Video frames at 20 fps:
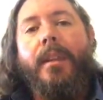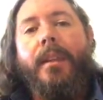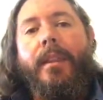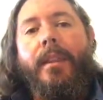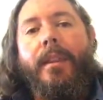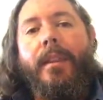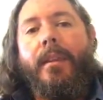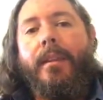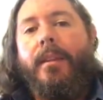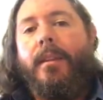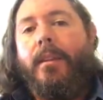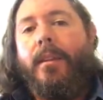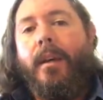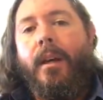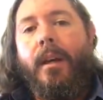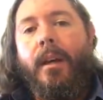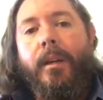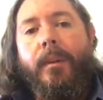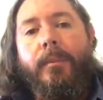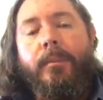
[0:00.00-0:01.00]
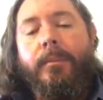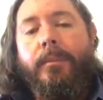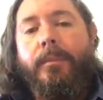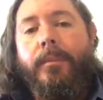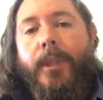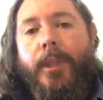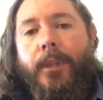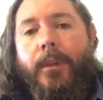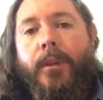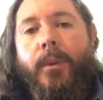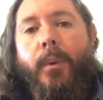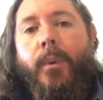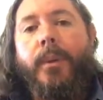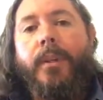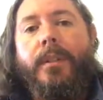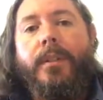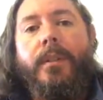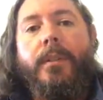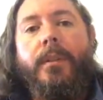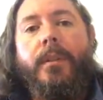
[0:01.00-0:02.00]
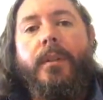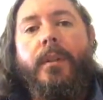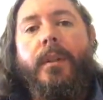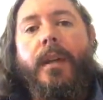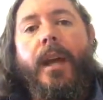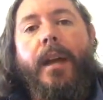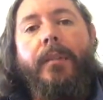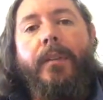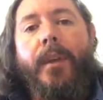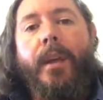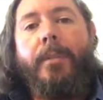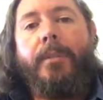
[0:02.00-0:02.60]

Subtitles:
then they're going to have an